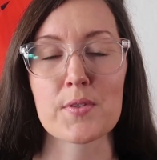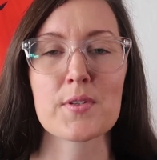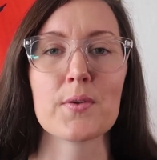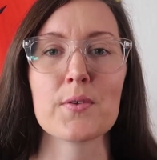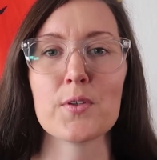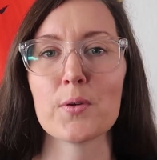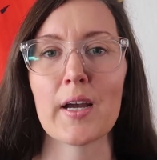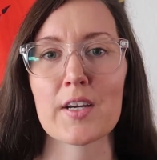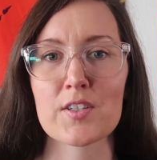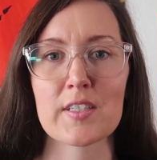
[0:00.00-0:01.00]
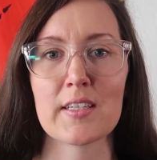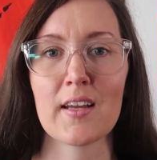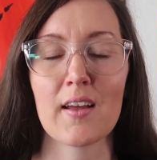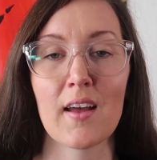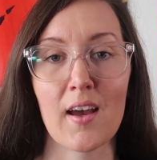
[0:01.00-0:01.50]
So you
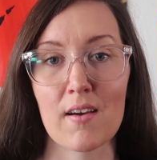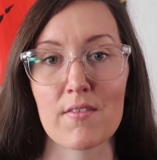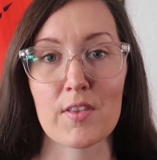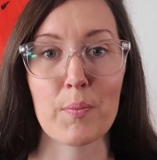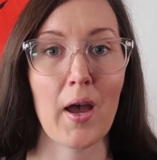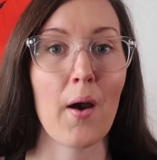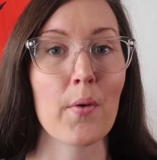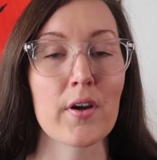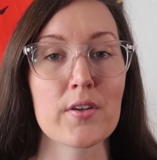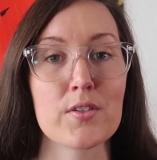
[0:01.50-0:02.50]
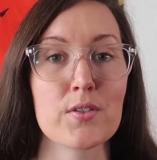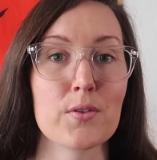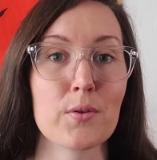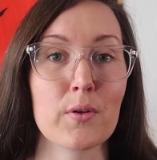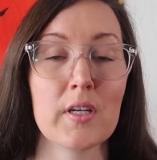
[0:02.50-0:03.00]
actually have the power
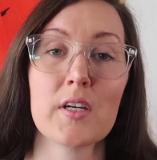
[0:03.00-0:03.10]
to